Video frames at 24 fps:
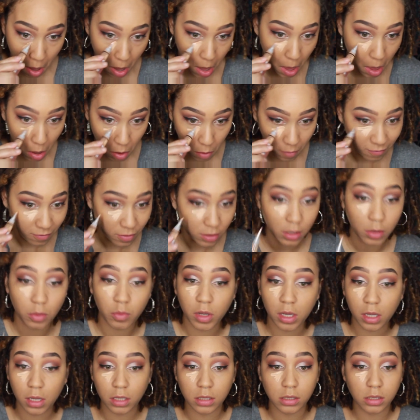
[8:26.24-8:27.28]
And hopefully
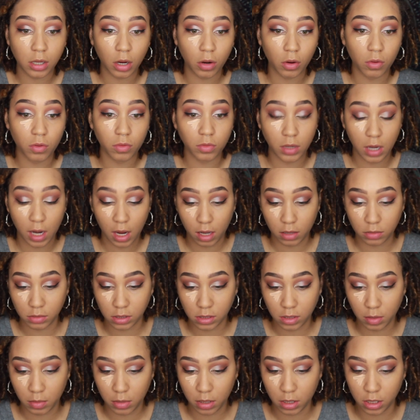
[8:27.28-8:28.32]
we can tone down
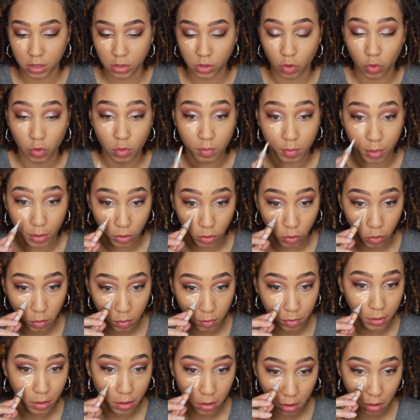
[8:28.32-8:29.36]
some of this Oompa
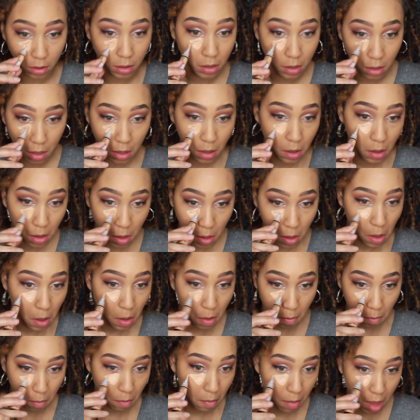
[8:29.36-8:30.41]
Loompa
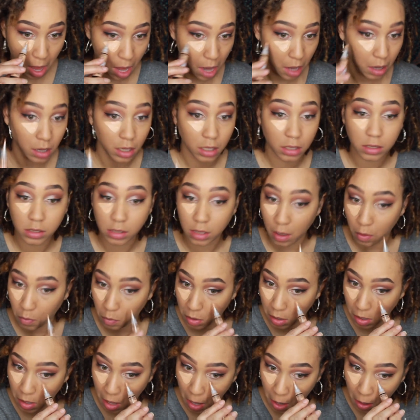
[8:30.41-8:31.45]
madness that
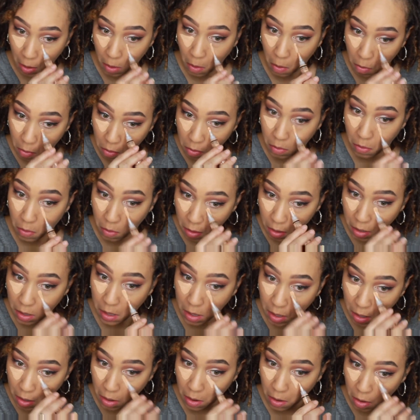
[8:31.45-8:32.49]
we got going on
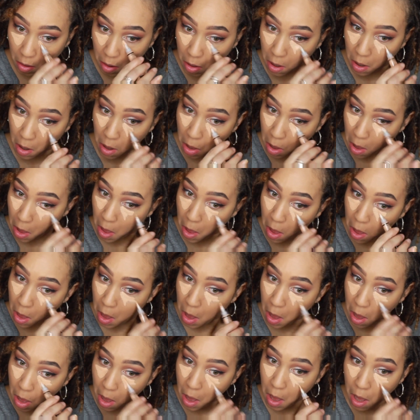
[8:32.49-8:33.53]
here.
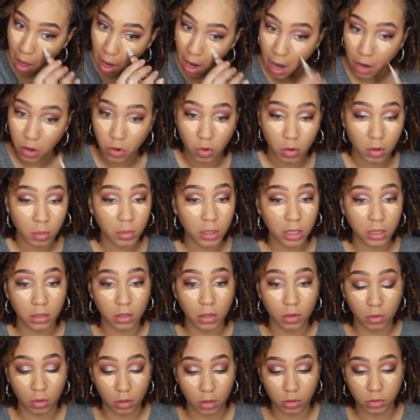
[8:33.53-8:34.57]
I normally
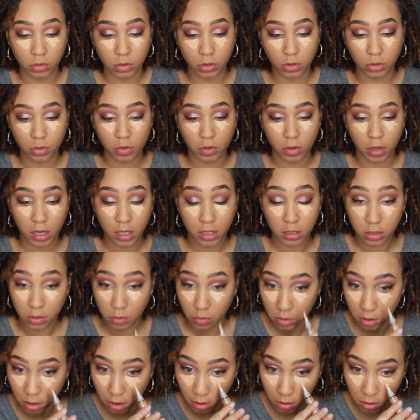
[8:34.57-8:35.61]
don't go too crazy
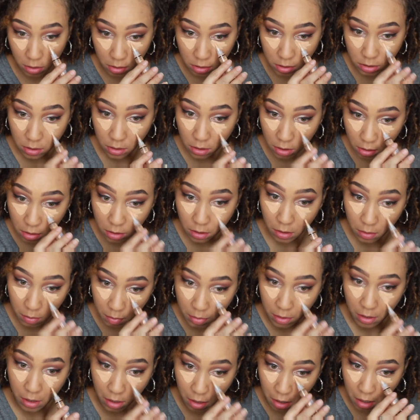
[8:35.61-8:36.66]
with the concealer,
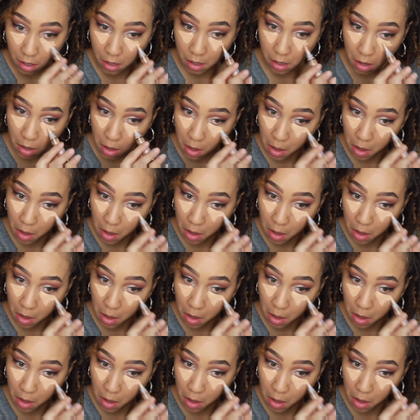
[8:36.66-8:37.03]
but